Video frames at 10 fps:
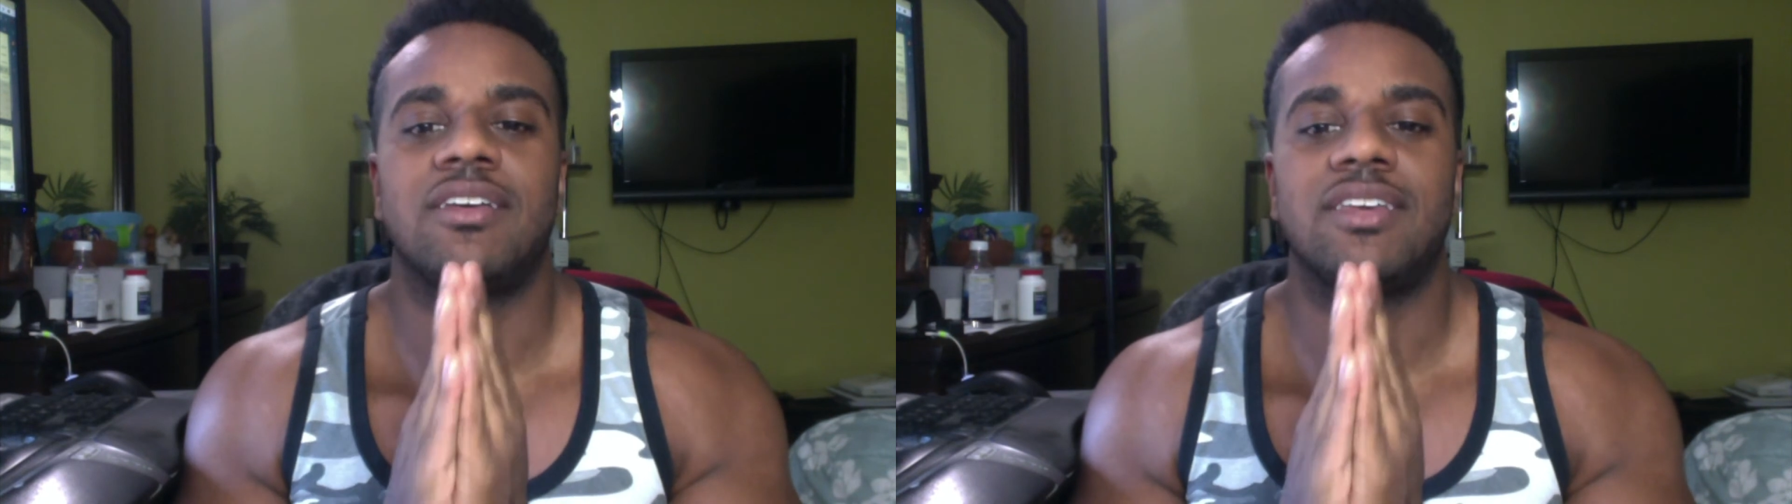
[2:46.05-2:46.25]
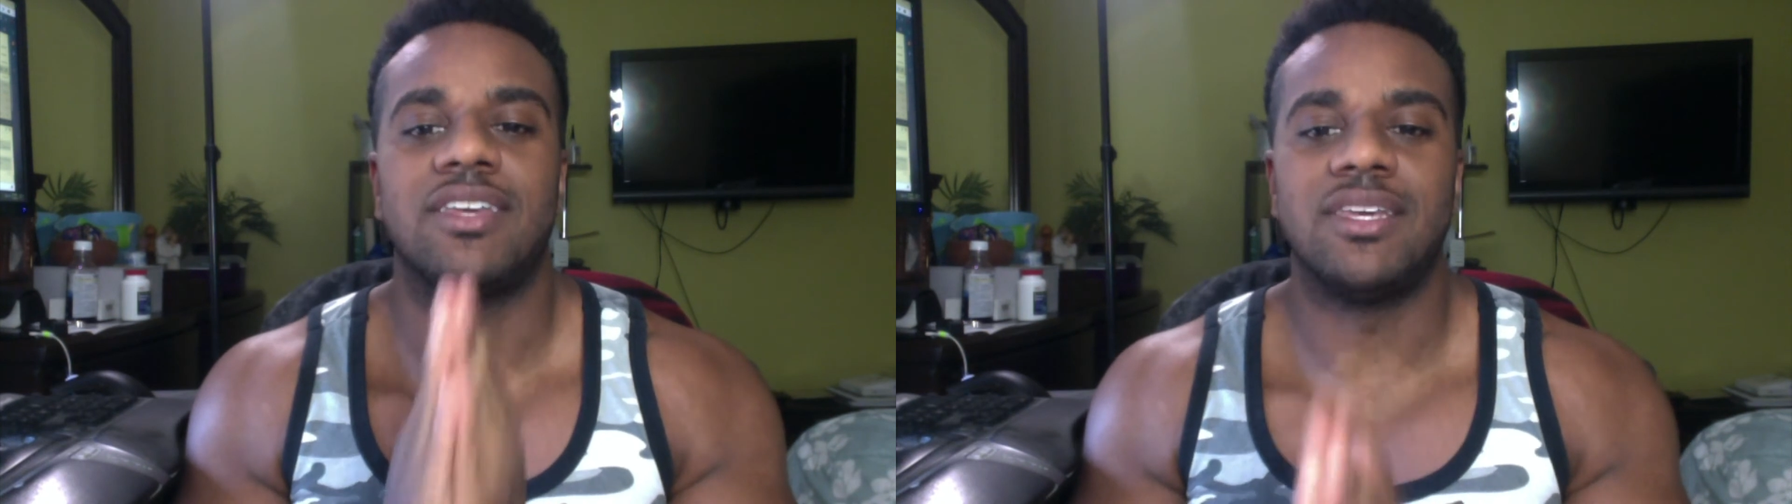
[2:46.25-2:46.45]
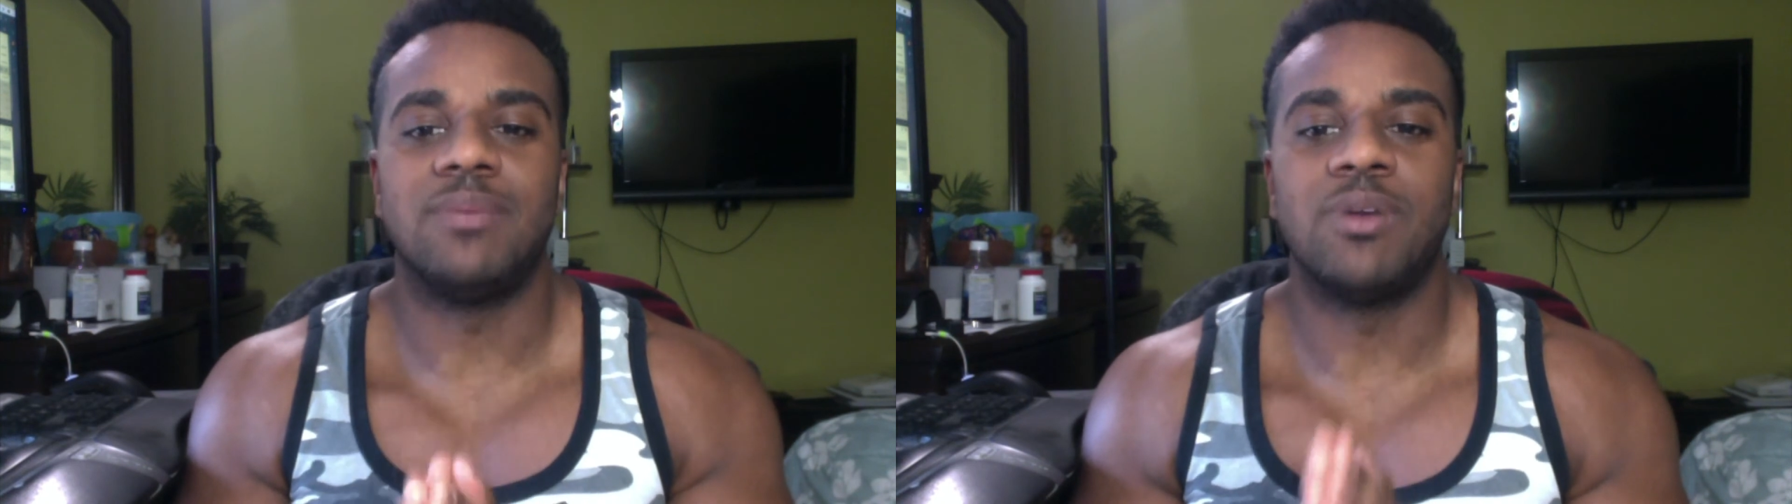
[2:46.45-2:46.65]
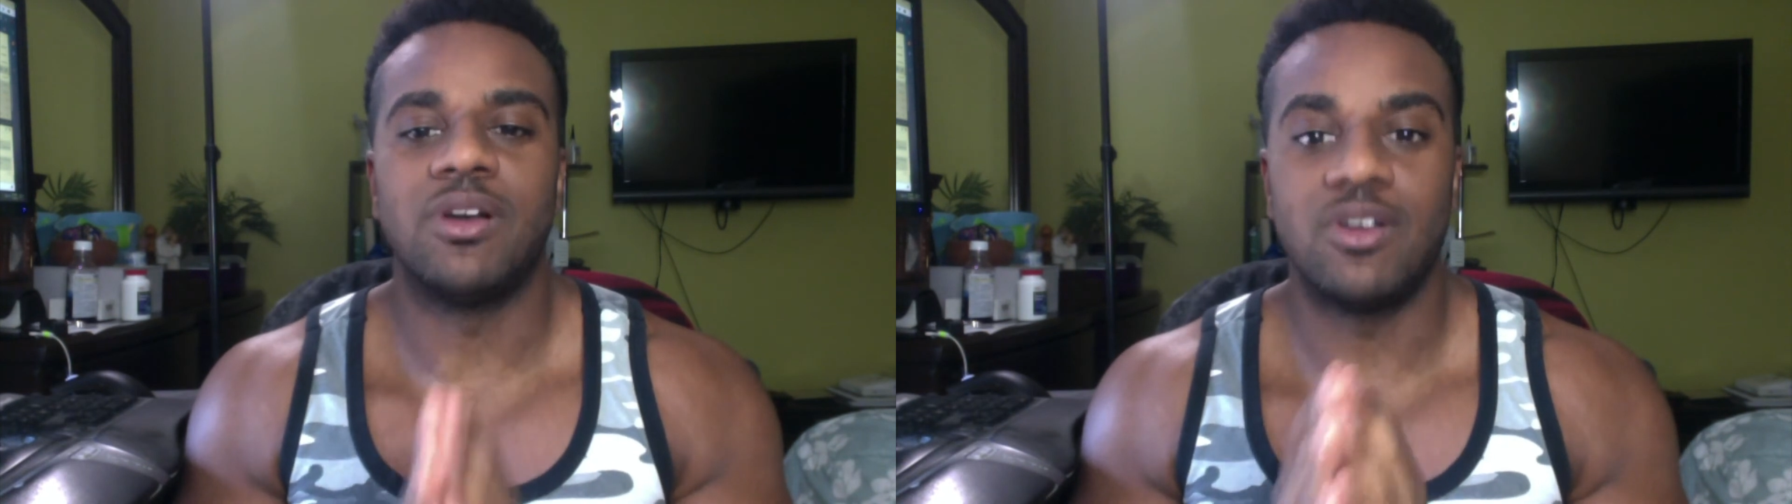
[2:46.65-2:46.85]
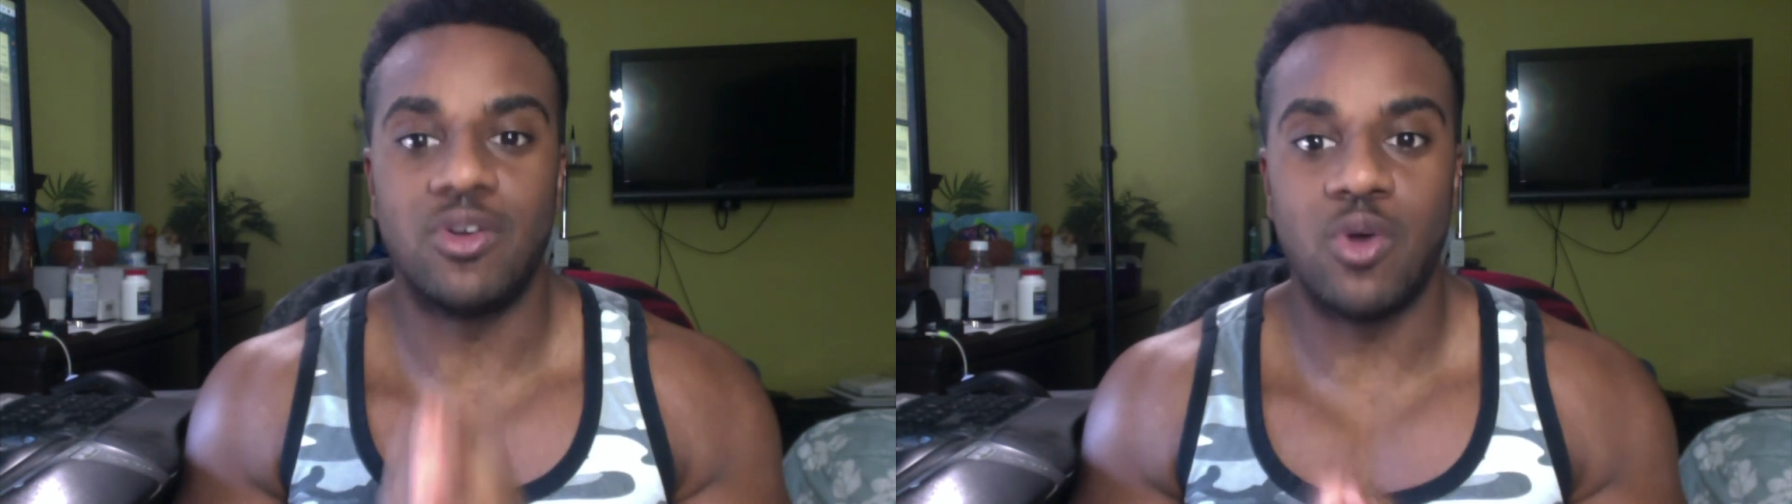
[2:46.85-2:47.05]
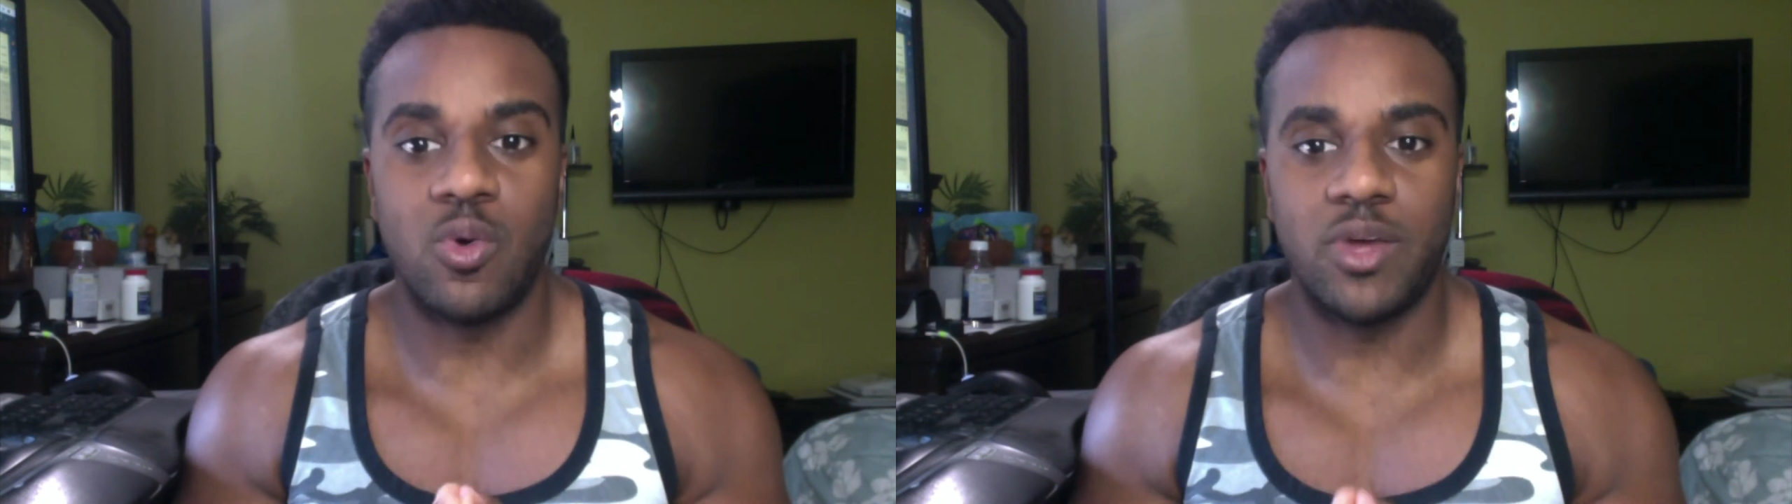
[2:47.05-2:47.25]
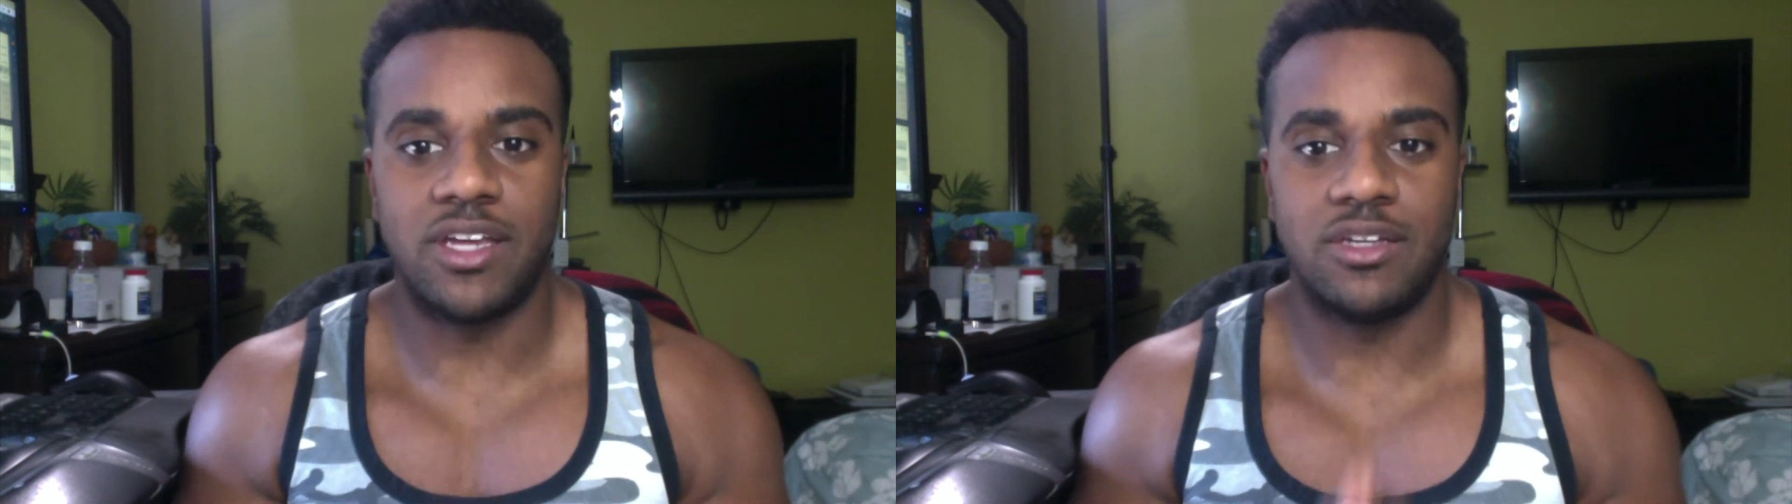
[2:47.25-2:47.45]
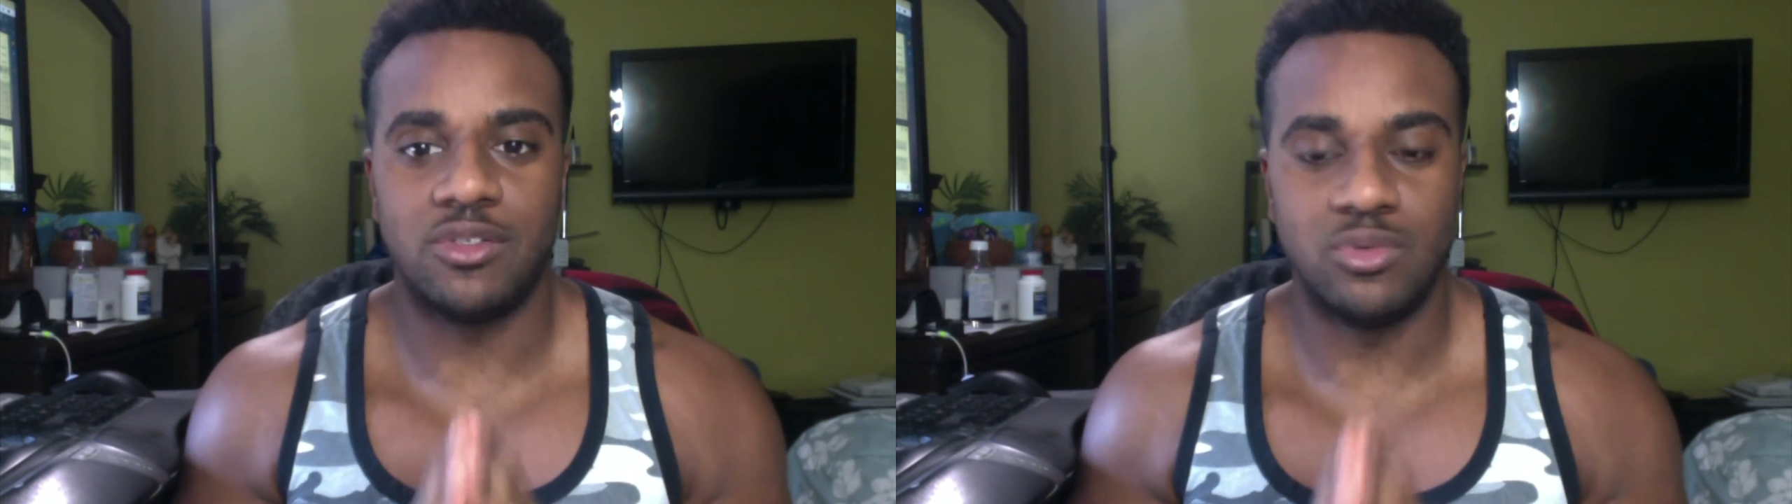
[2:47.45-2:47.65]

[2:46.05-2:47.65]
keep going.